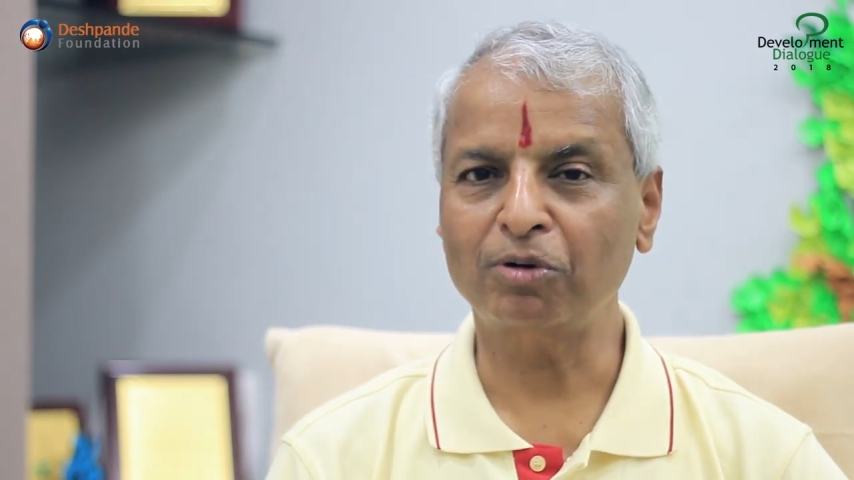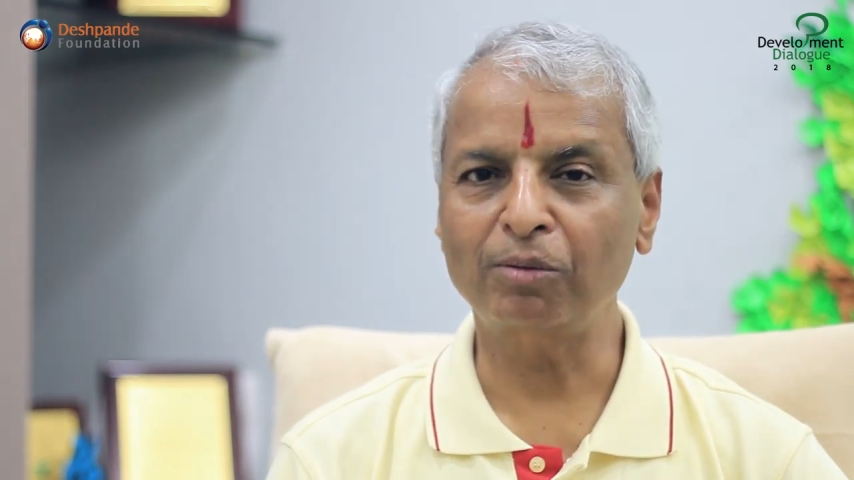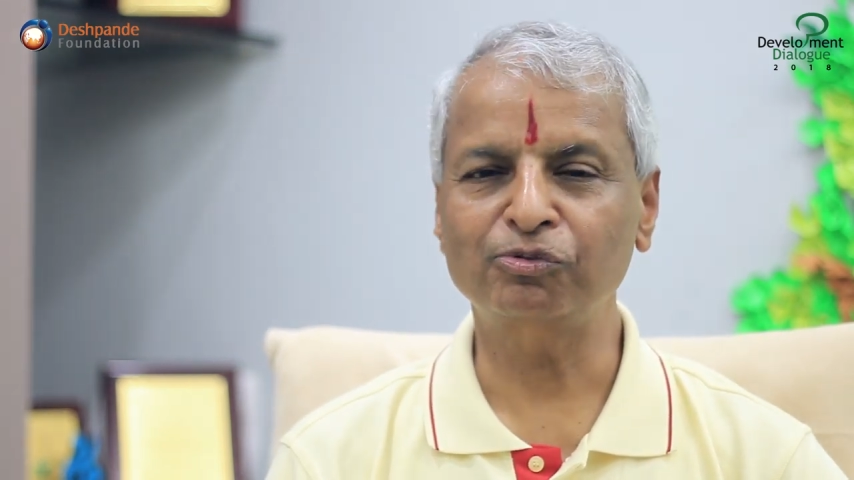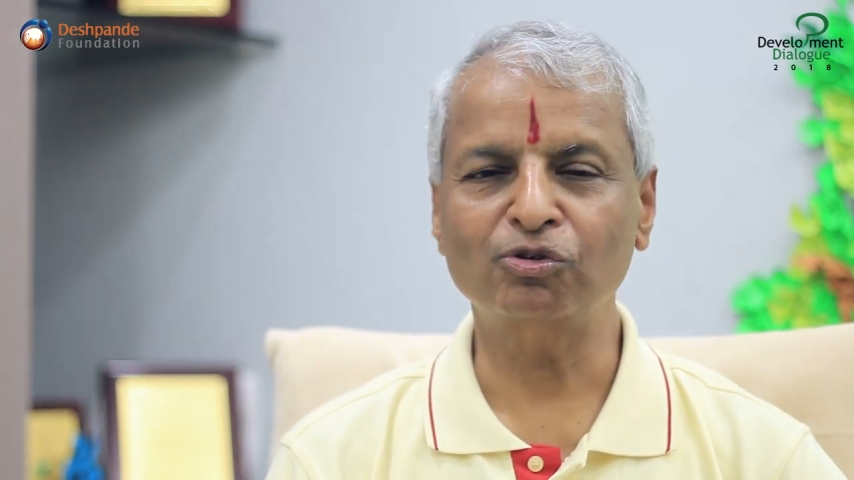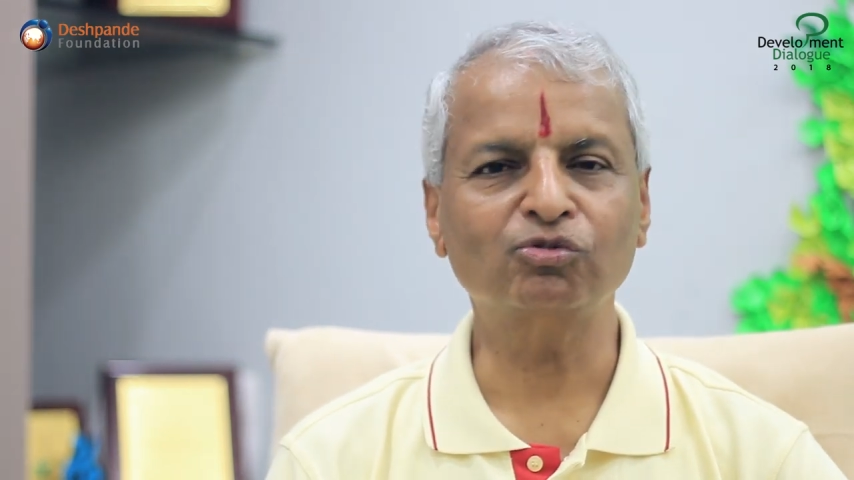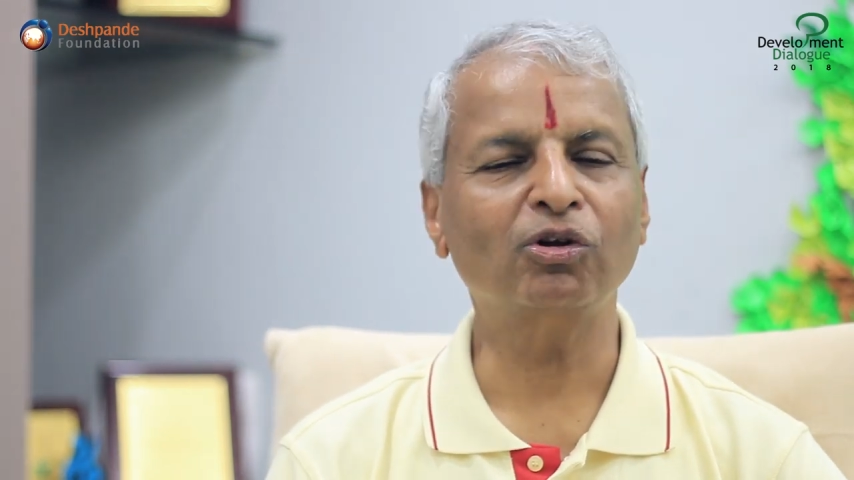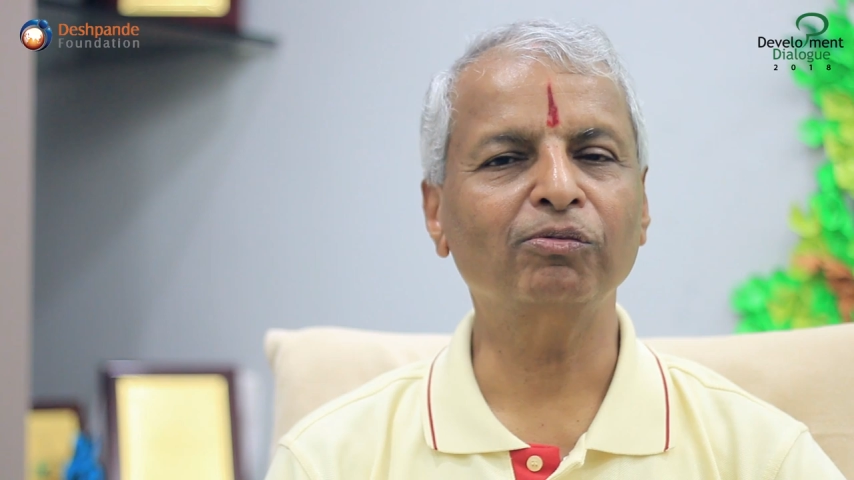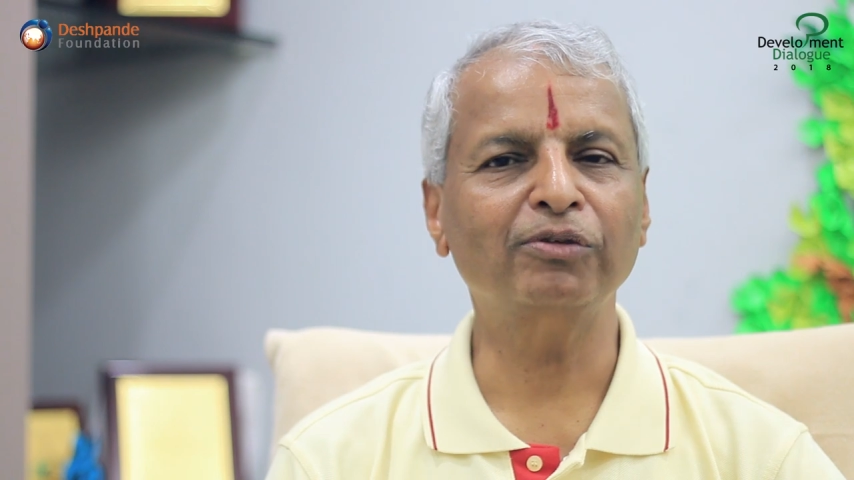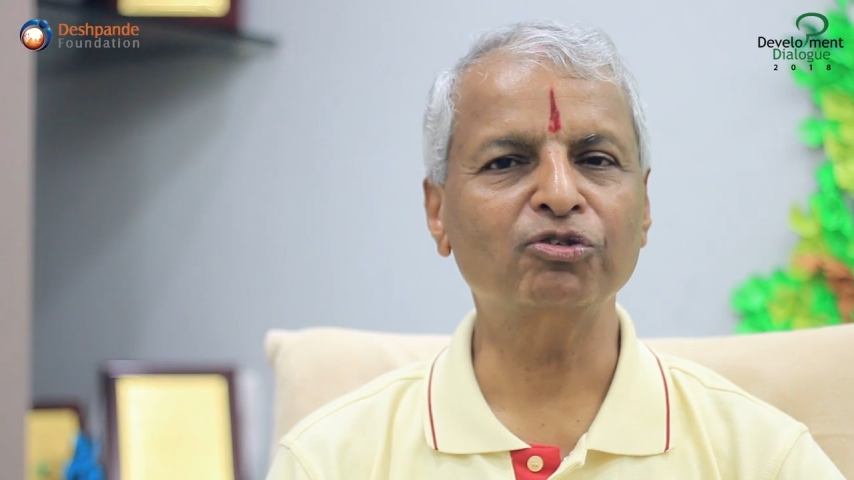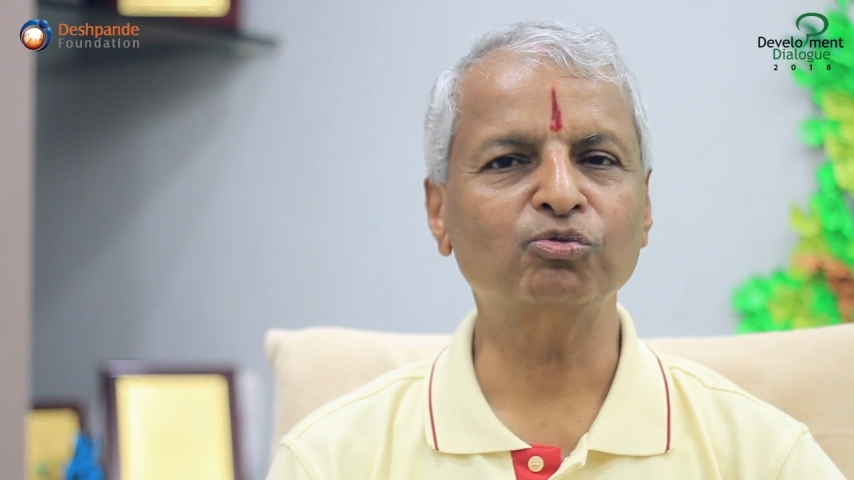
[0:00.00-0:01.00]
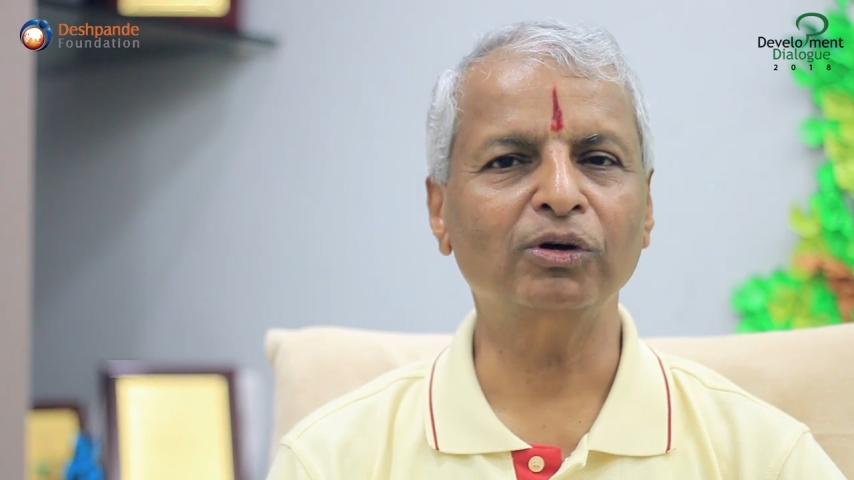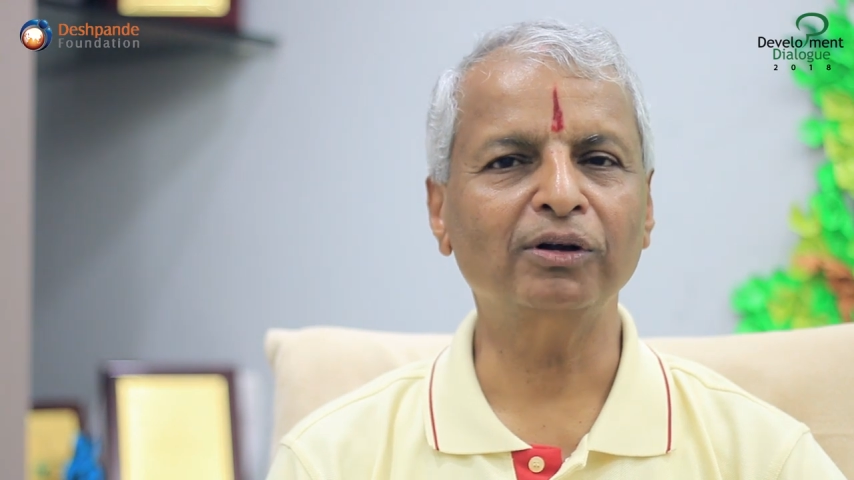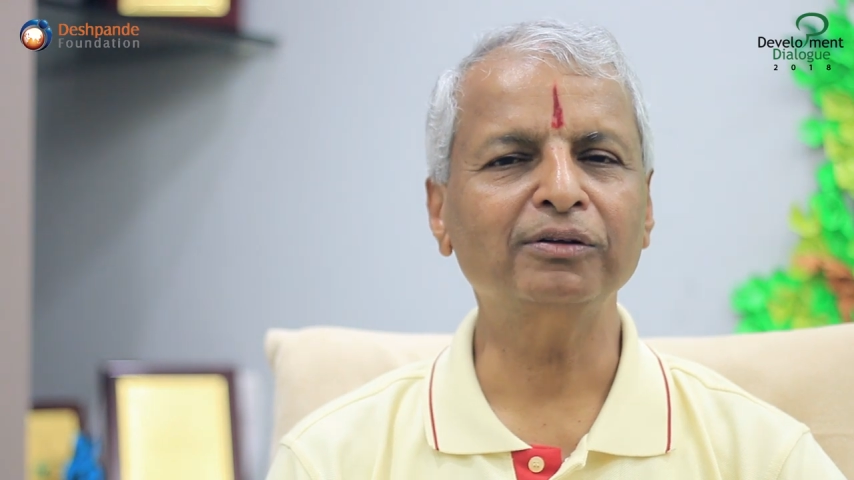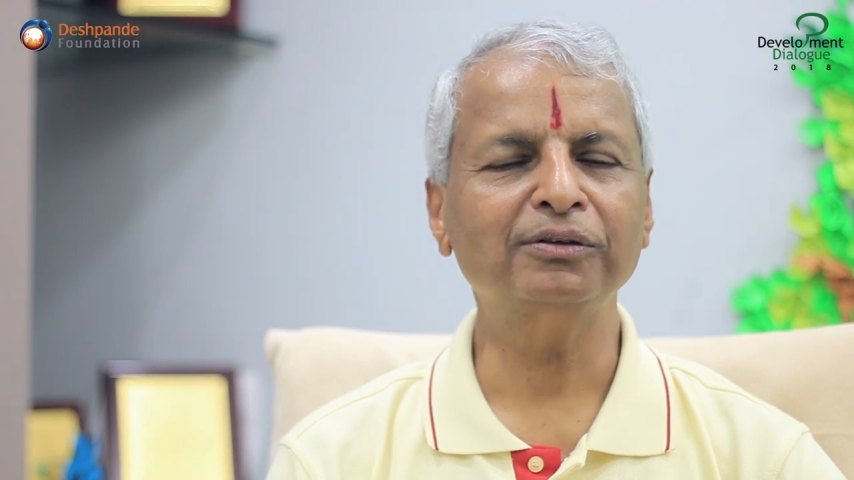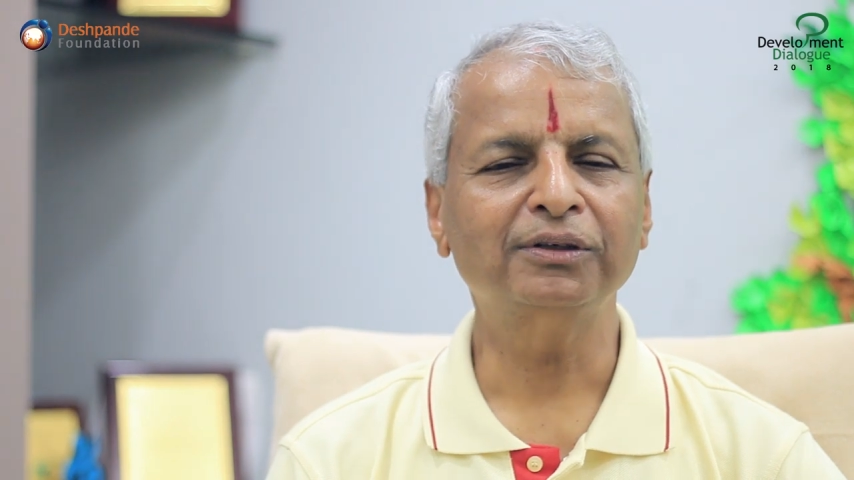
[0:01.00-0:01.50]
problems to solve in this
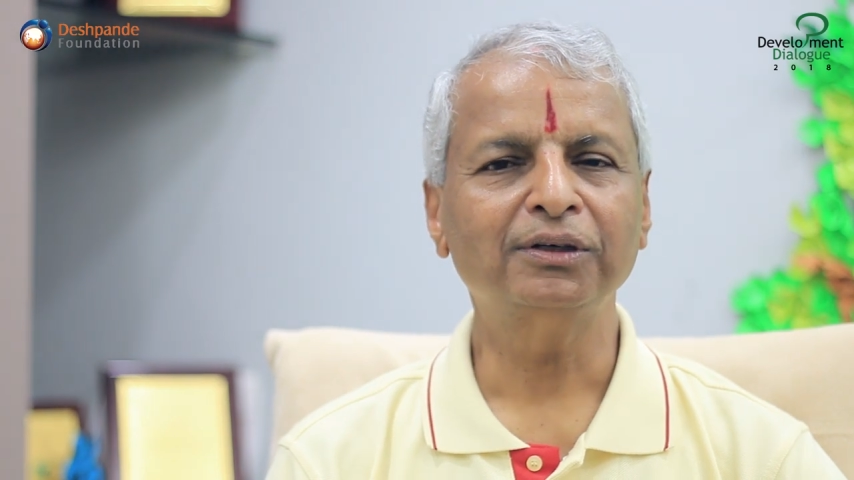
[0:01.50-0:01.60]
world,